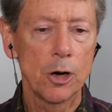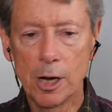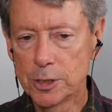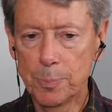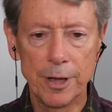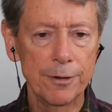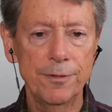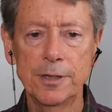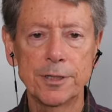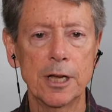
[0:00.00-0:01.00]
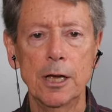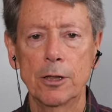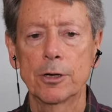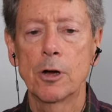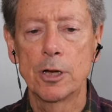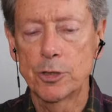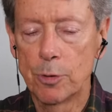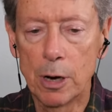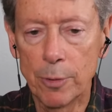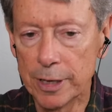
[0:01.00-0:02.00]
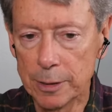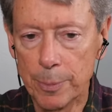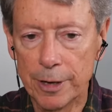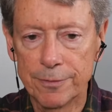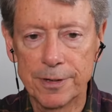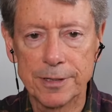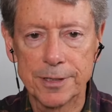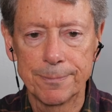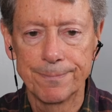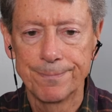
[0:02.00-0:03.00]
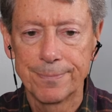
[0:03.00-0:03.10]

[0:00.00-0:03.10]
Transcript: cost benefits, the costs are outweighing the benefits.